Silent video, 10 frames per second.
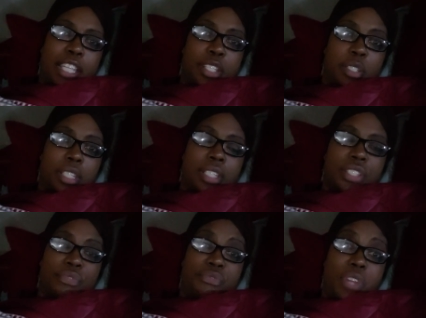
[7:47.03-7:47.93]
is
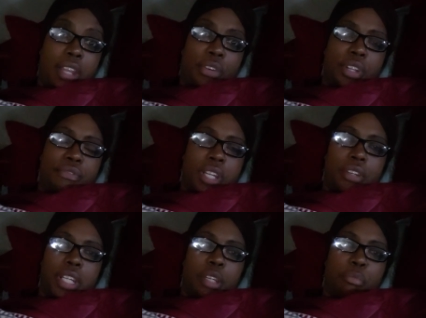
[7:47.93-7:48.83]
is very
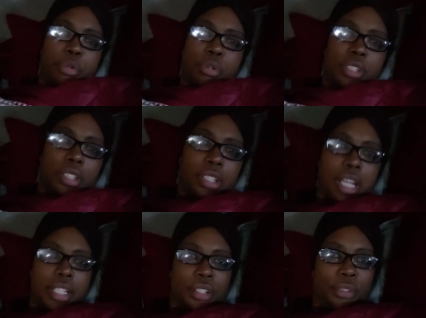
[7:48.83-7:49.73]
very important.
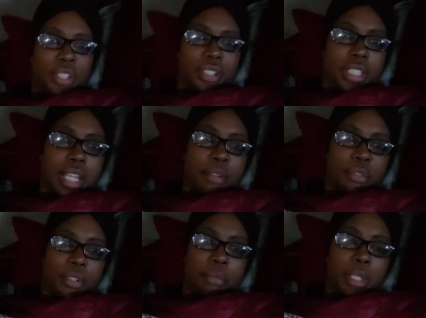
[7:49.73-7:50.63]
I know there are
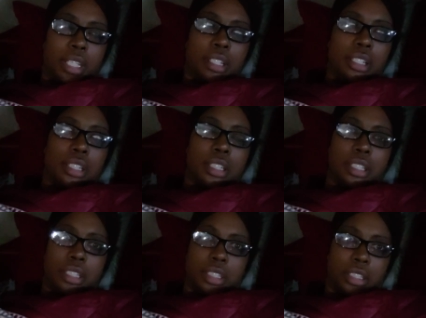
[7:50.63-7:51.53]
times when I'm like,
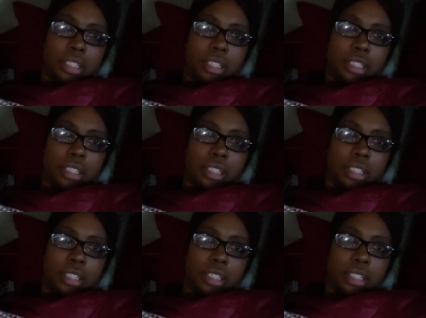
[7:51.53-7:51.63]
oh,